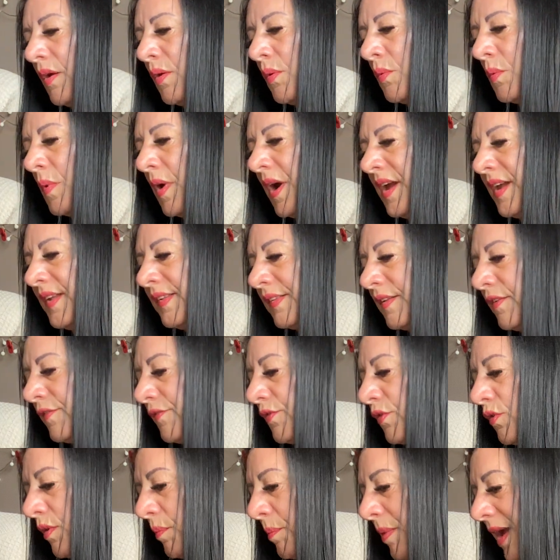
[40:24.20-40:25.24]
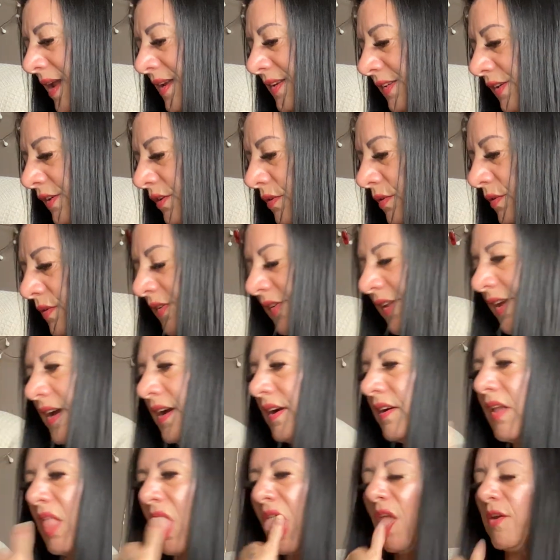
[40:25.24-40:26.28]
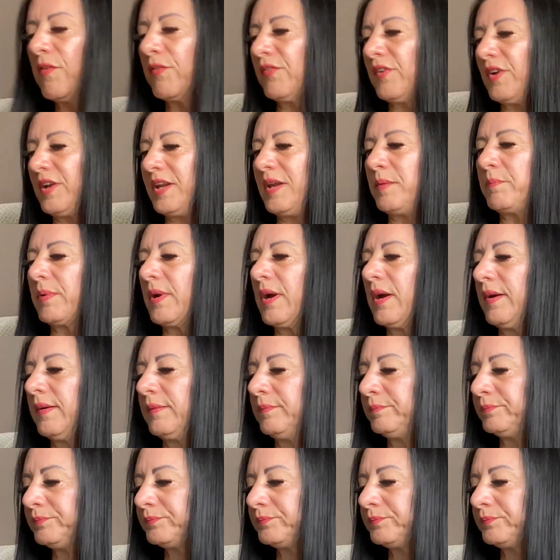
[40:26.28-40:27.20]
Why is the Four of Pentacles here for Libra?